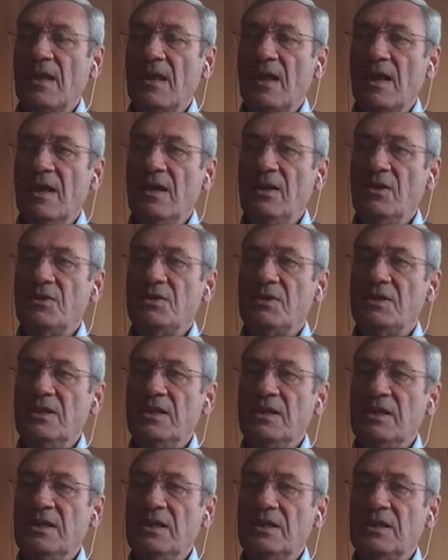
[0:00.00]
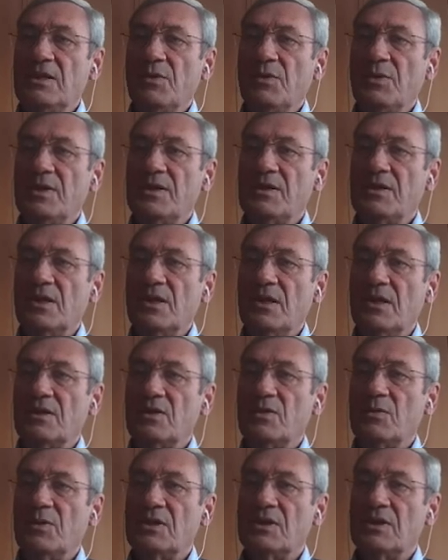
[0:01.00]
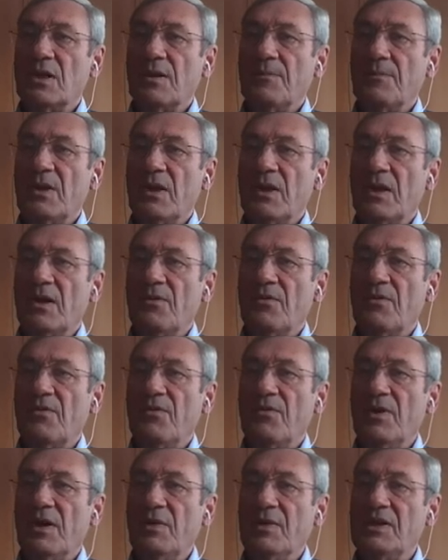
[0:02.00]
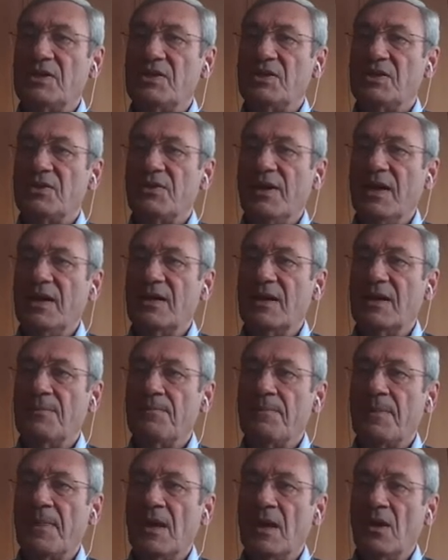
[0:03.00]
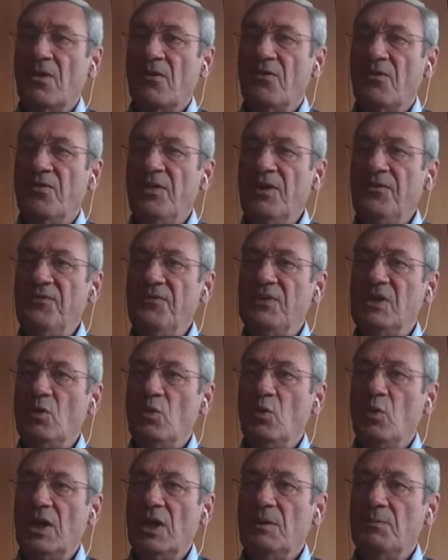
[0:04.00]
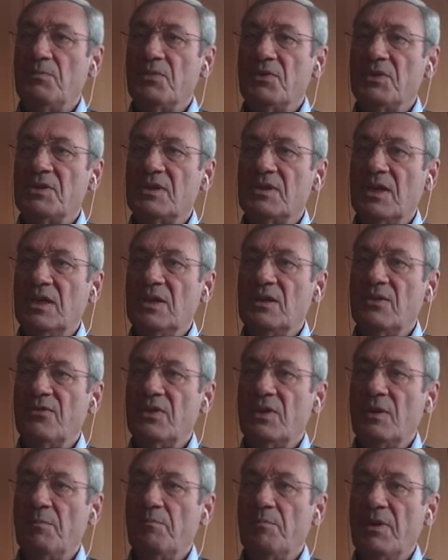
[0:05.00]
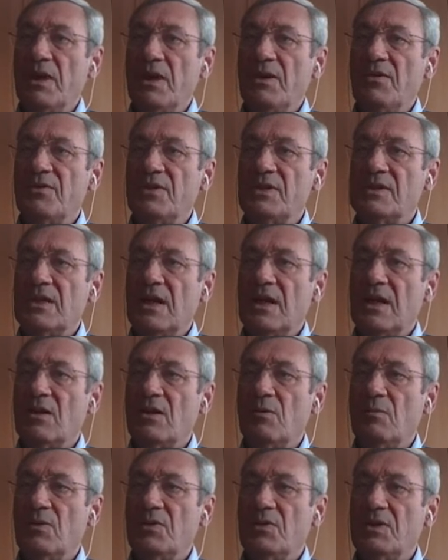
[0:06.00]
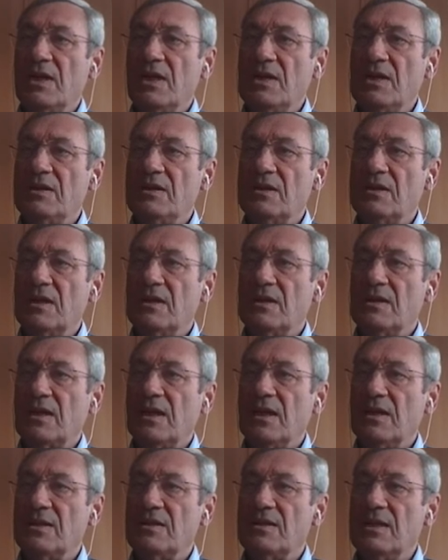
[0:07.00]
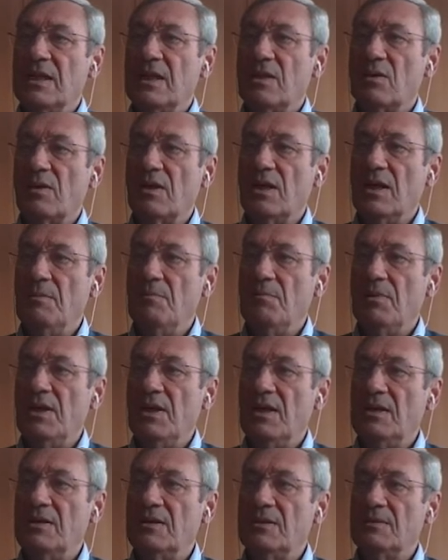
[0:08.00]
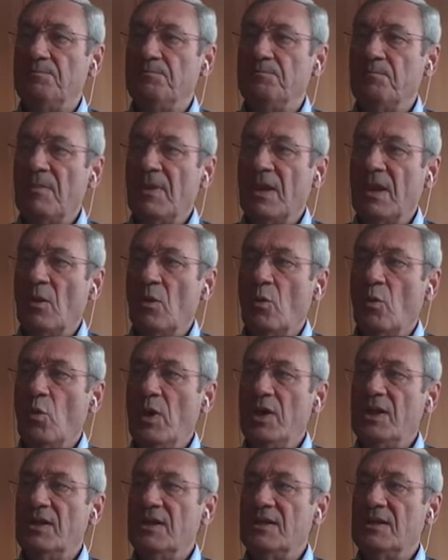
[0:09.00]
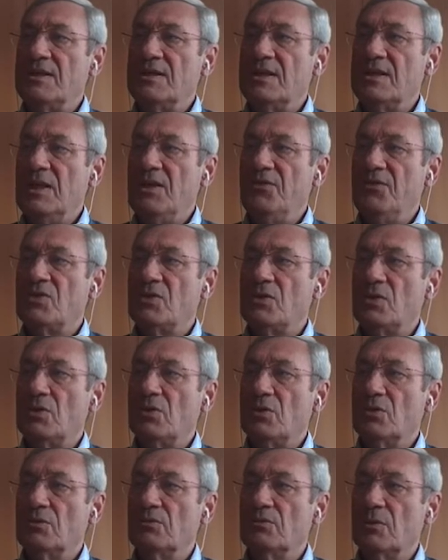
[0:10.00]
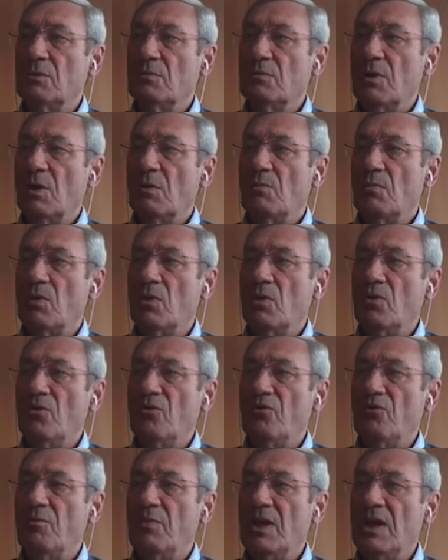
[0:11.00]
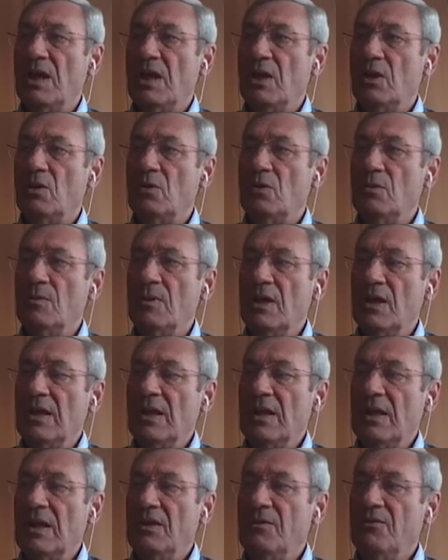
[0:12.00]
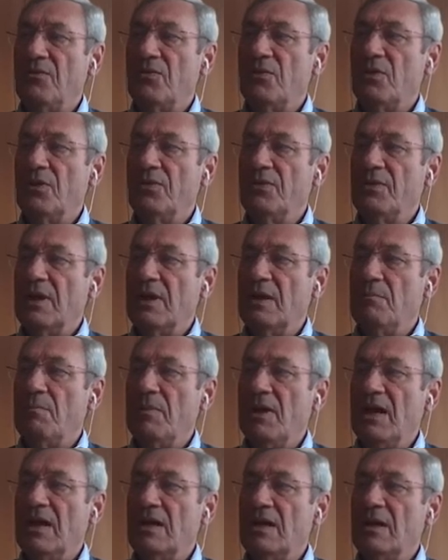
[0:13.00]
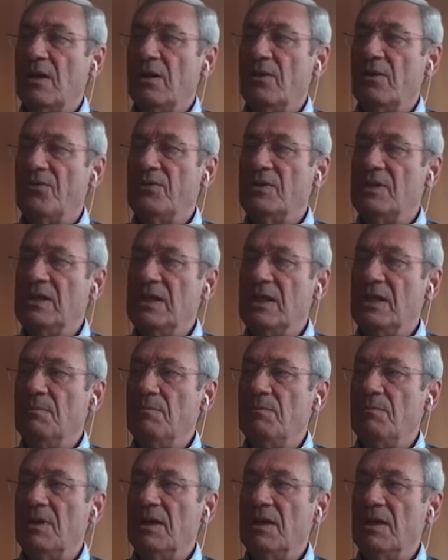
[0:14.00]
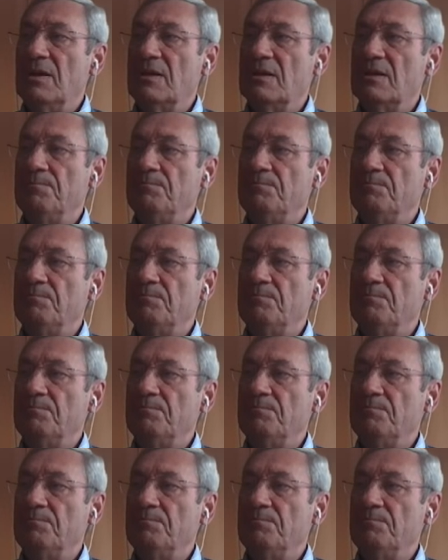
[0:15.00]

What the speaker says: And you see here the results, which are very striking. 51% of the pelvis accommodated a transsacral implant with a safe zone above, below, in front and back of the implant.